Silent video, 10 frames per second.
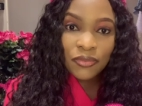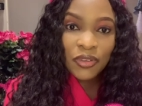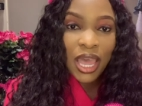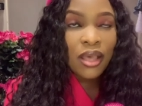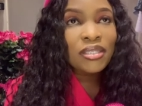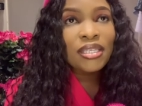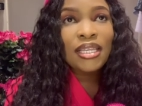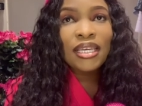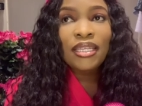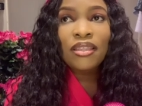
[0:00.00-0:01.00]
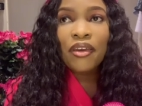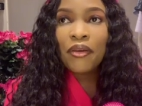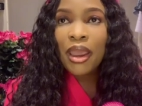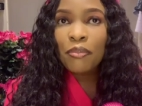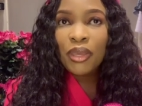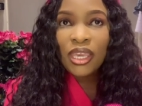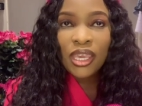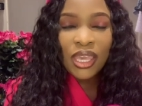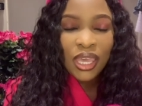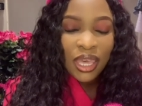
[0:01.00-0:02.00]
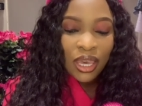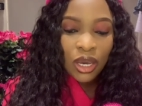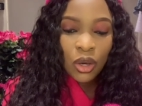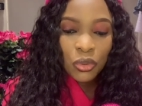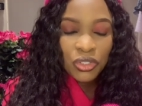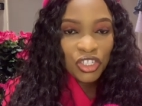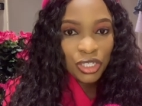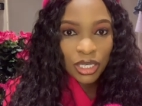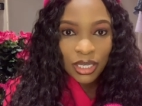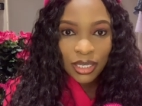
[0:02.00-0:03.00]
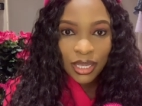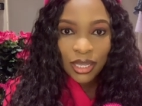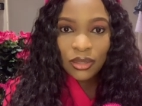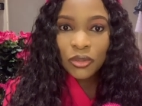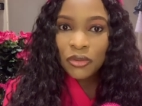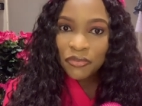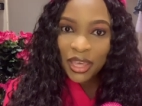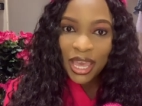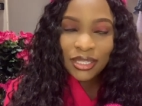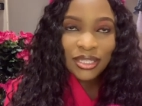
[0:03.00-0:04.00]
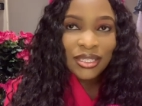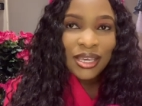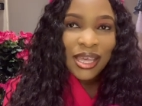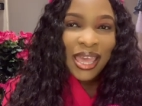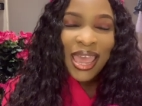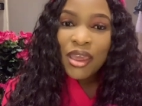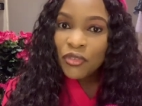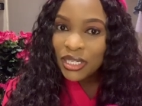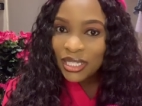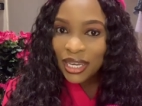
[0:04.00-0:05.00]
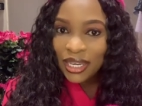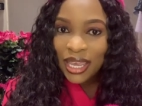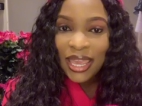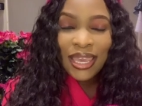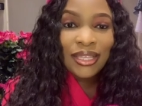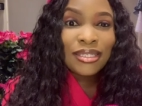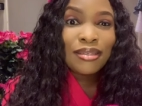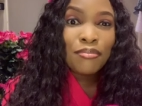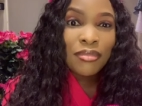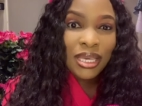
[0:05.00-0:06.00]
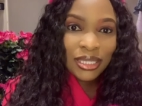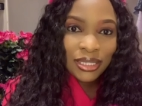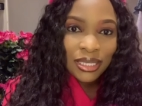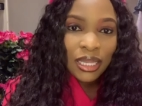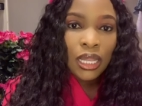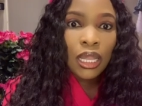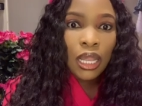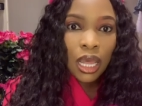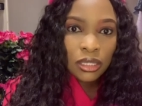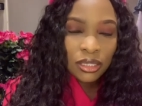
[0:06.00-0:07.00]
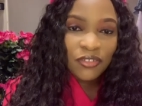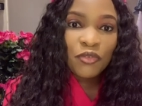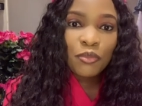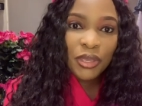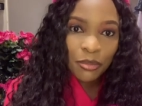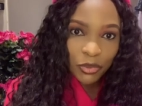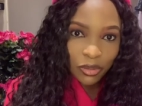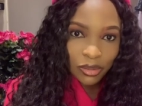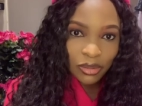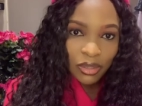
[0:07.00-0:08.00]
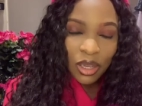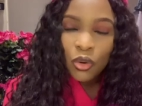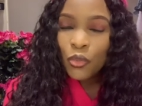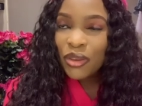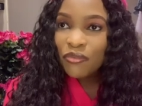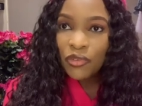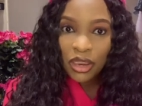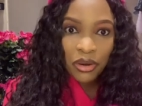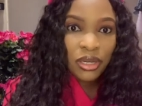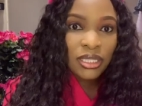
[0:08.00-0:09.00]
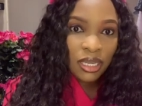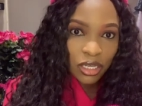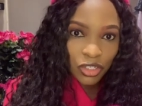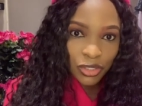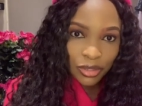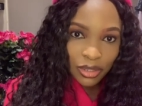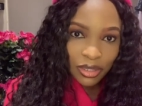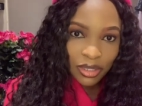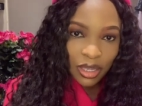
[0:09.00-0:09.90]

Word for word: of counseling, therapy, coaching, and all of that, every day I get to meet lots of people with various issues.